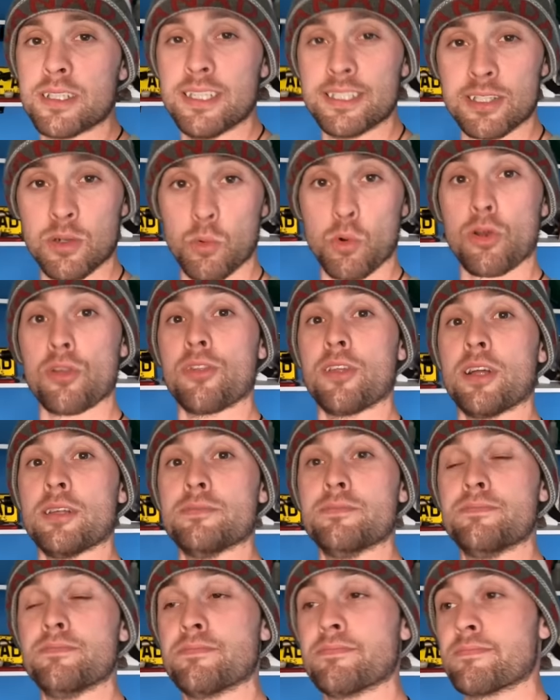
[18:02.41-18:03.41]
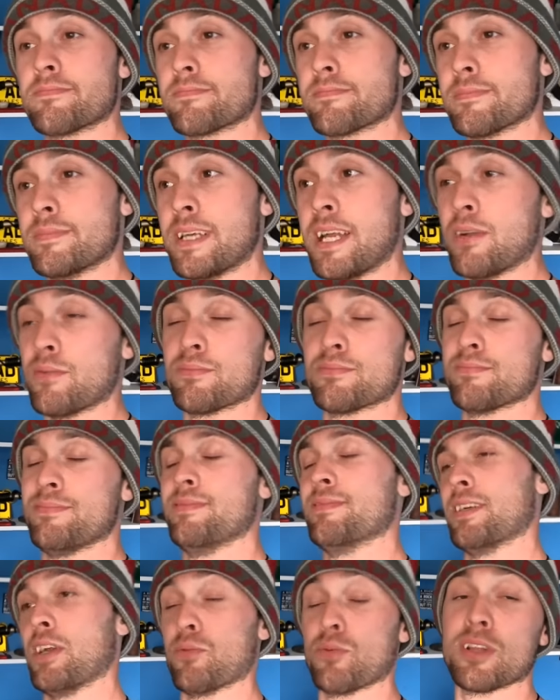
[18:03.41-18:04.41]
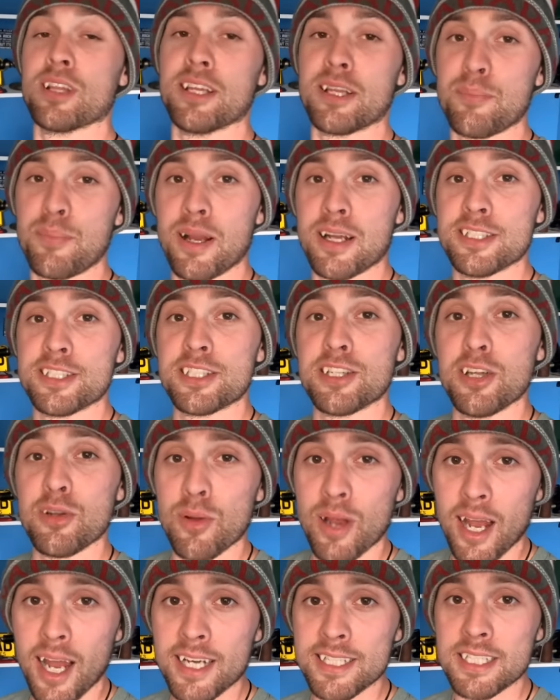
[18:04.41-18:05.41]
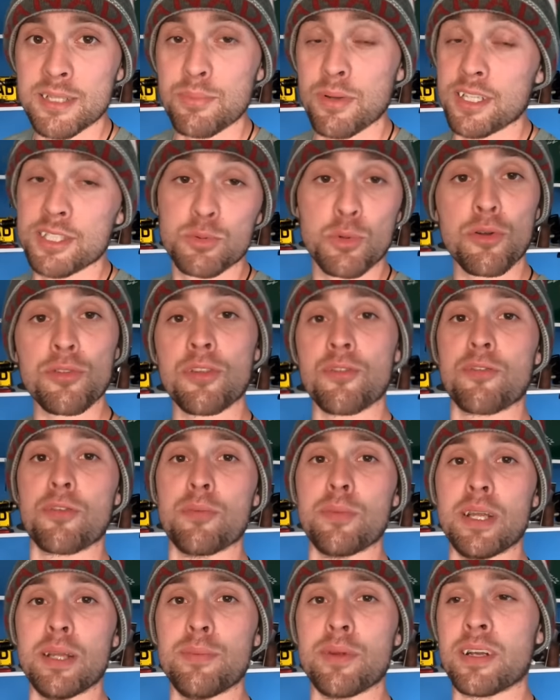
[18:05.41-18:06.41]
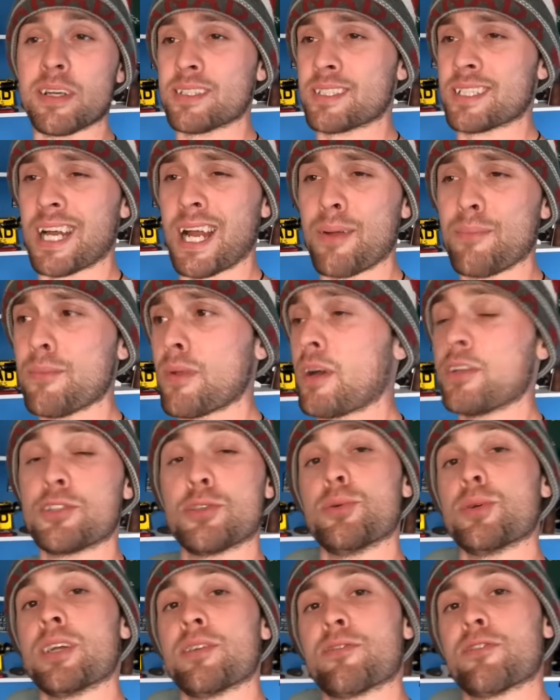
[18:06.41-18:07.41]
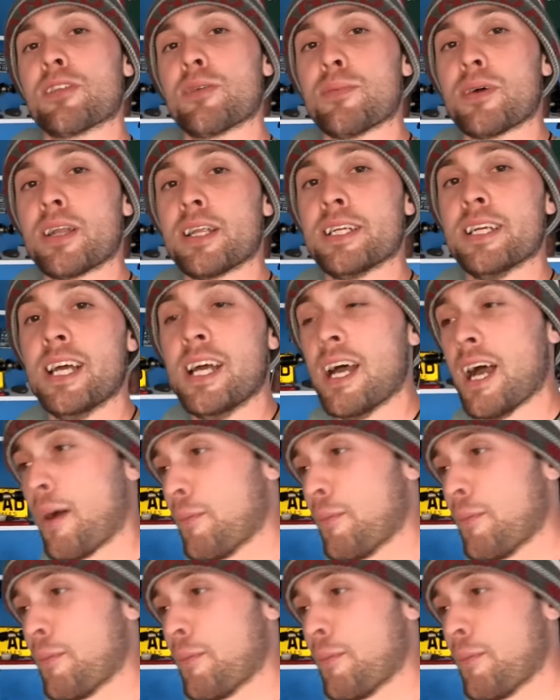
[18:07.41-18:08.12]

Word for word: is it worth it it, it really depends who you ask, but it's worth it for me because I'm not doing it for the money,